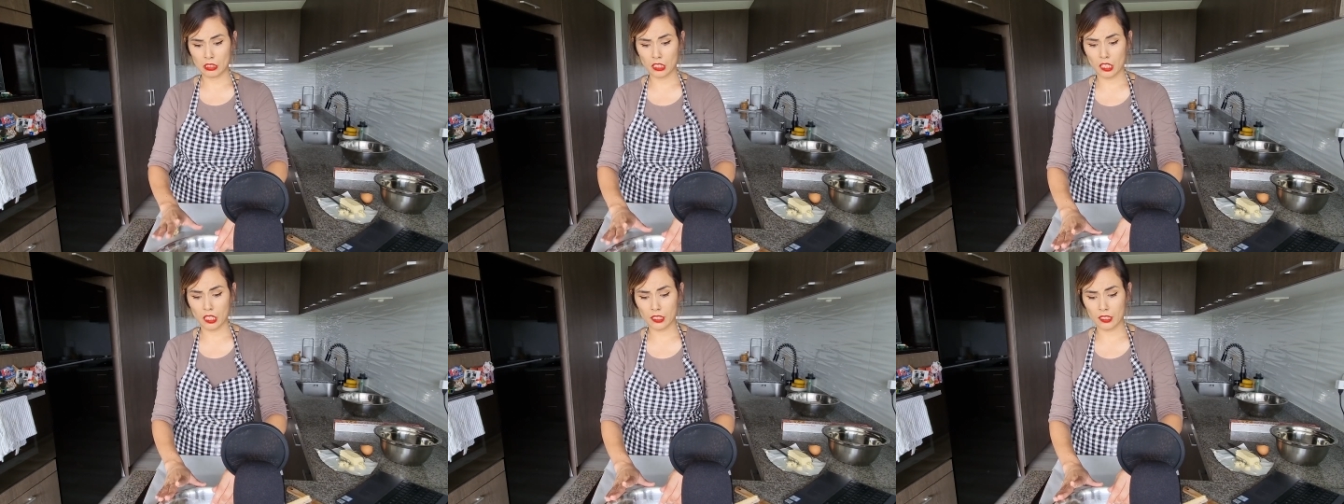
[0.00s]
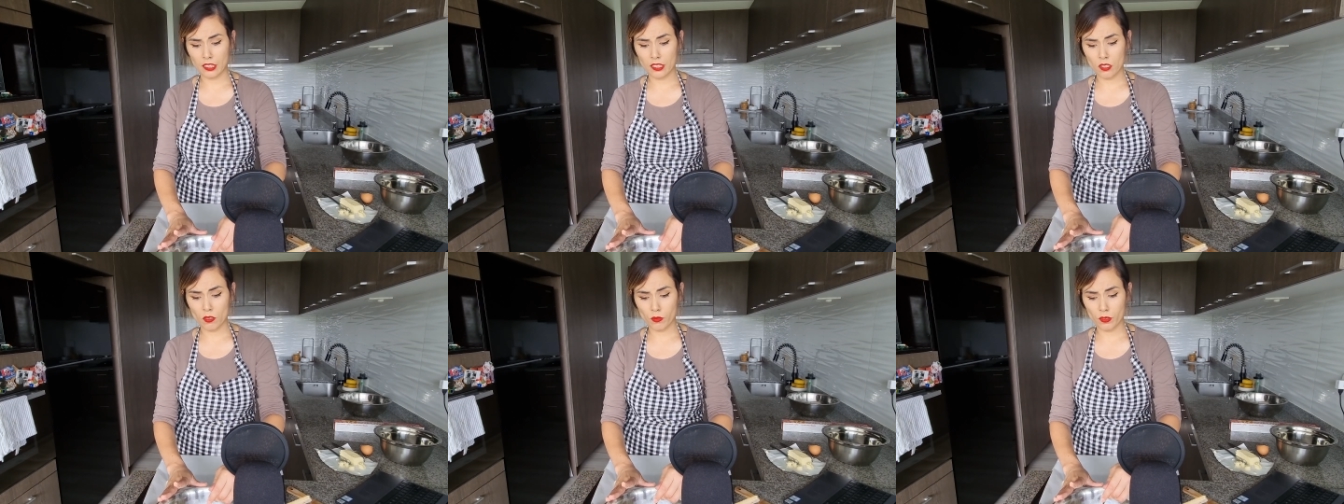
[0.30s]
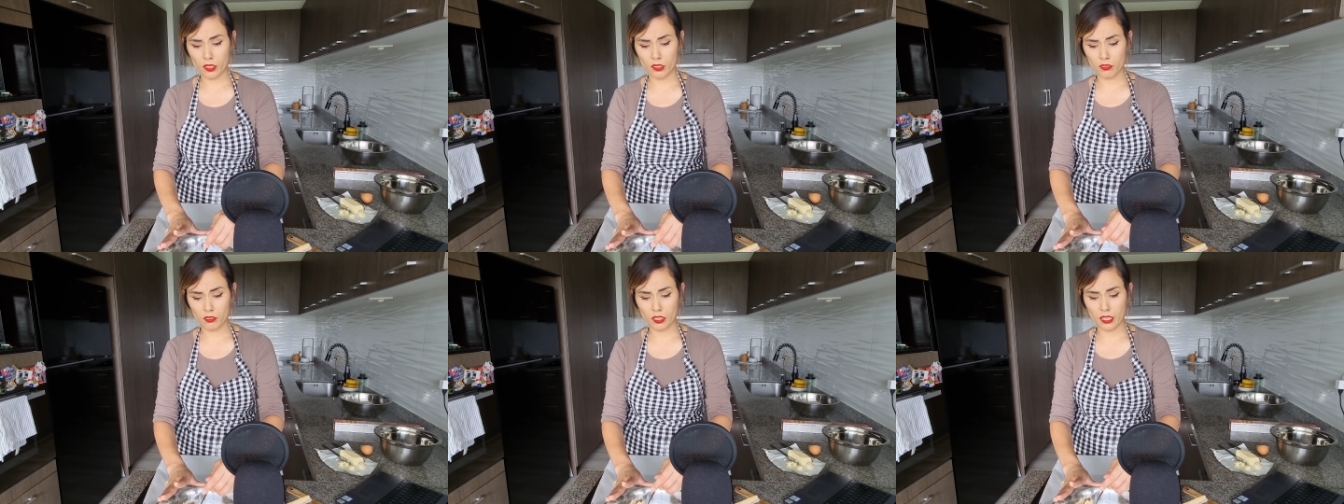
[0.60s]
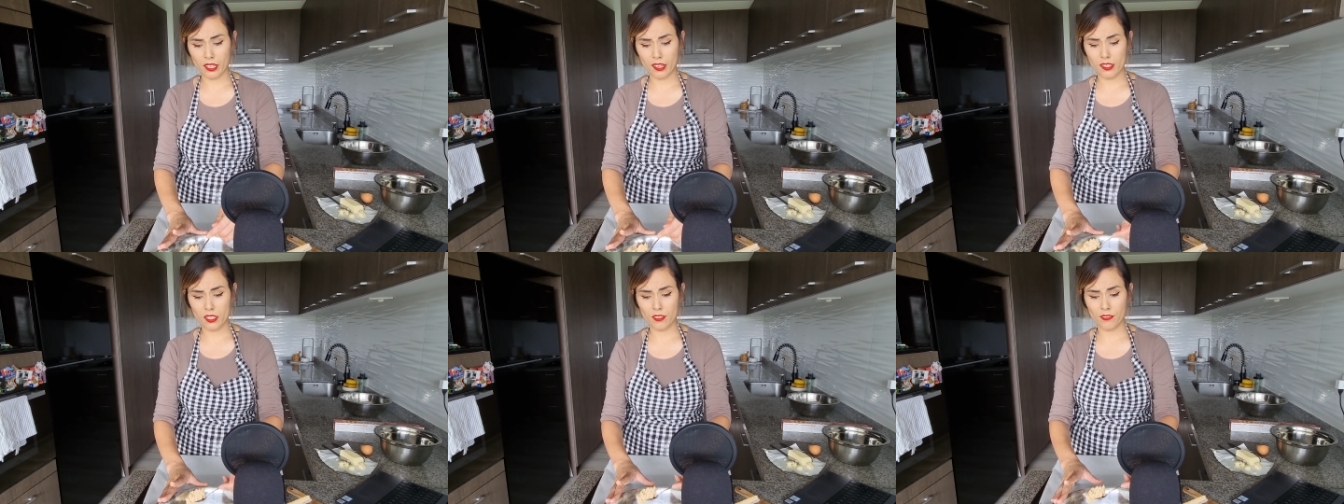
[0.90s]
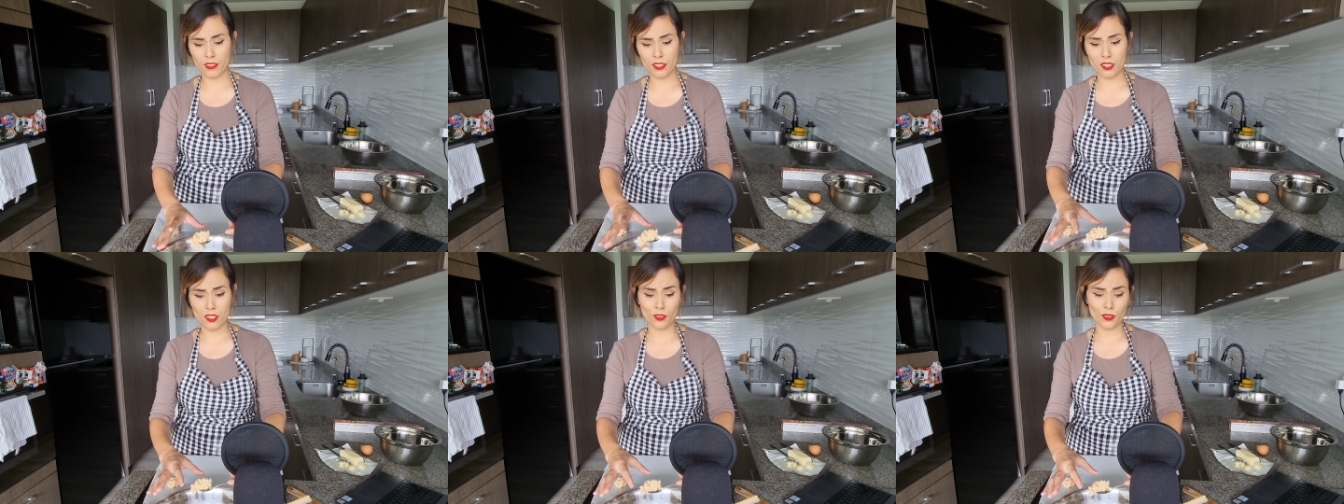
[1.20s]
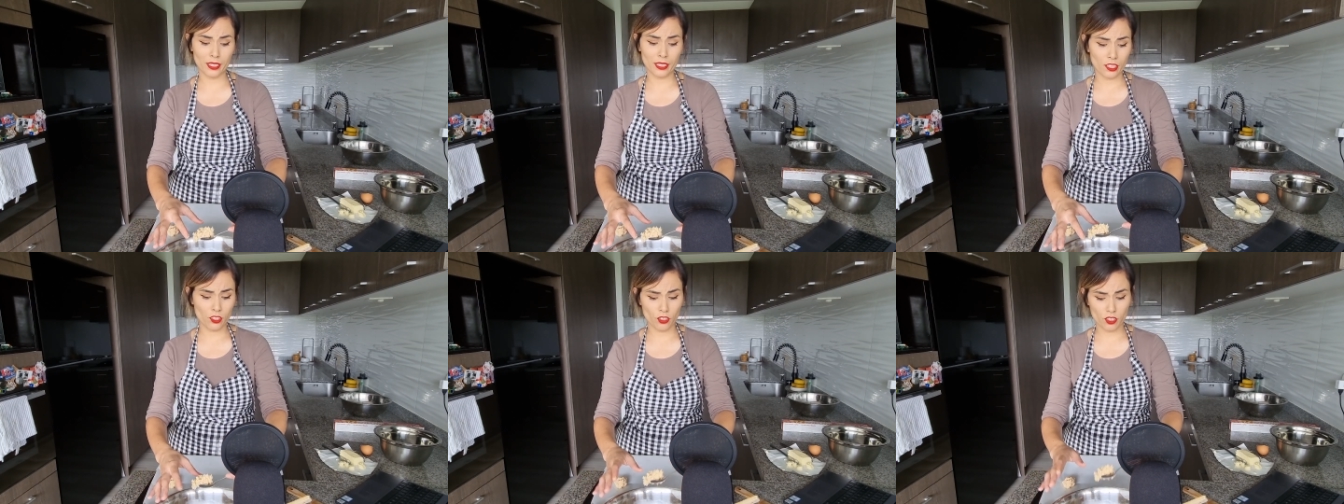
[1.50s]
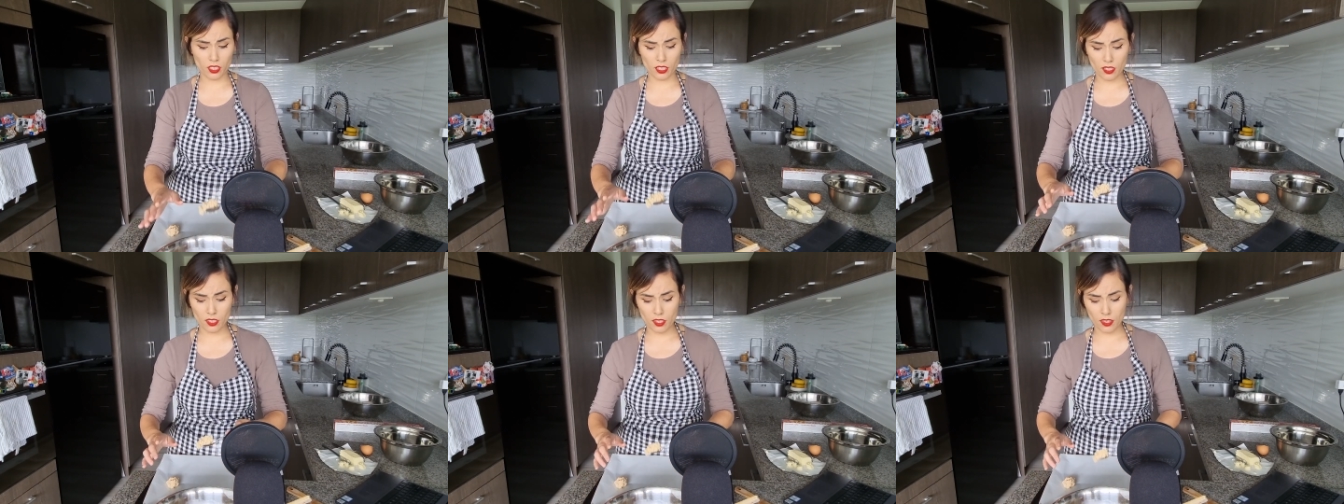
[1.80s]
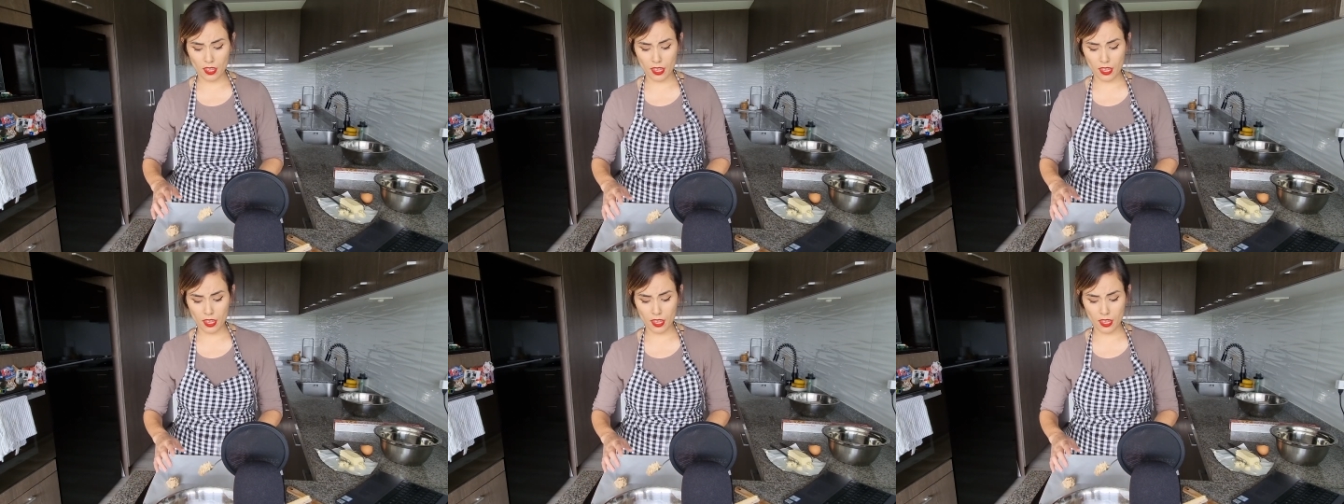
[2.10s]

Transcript: on this one, because if it's 3 inches,